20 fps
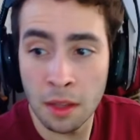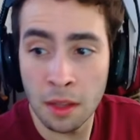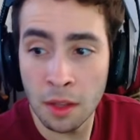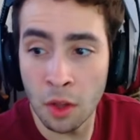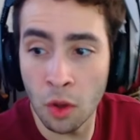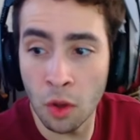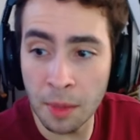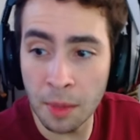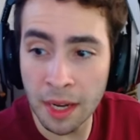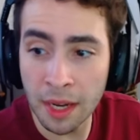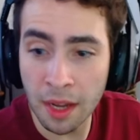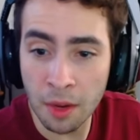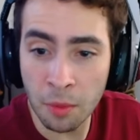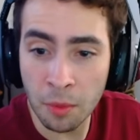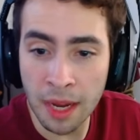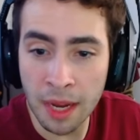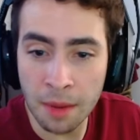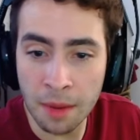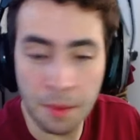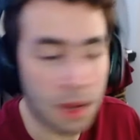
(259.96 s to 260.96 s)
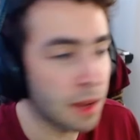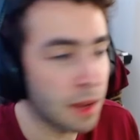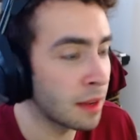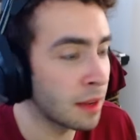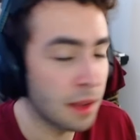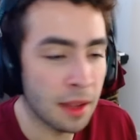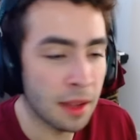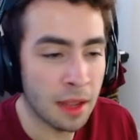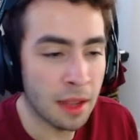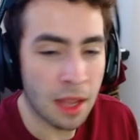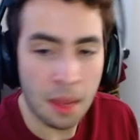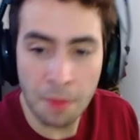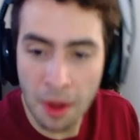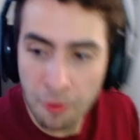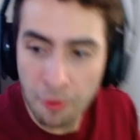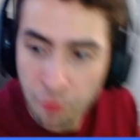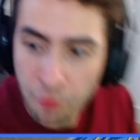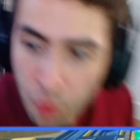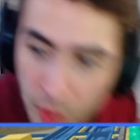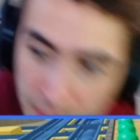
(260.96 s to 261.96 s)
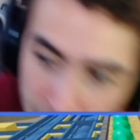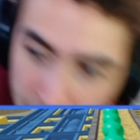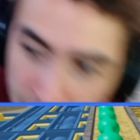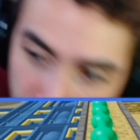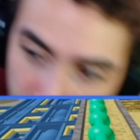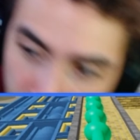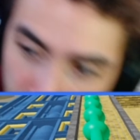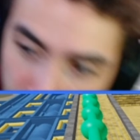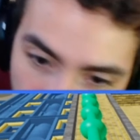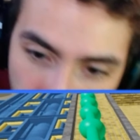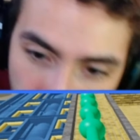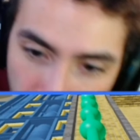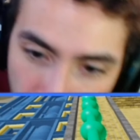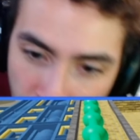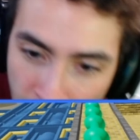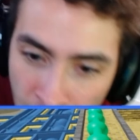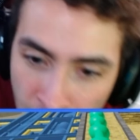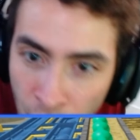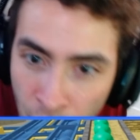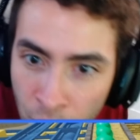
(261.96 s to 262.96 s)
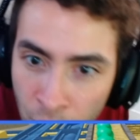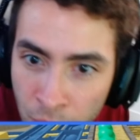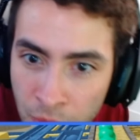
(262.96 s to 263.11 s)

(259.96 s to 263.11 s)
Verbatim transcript: Oh my god, wait, am I am I freezing up? Hello?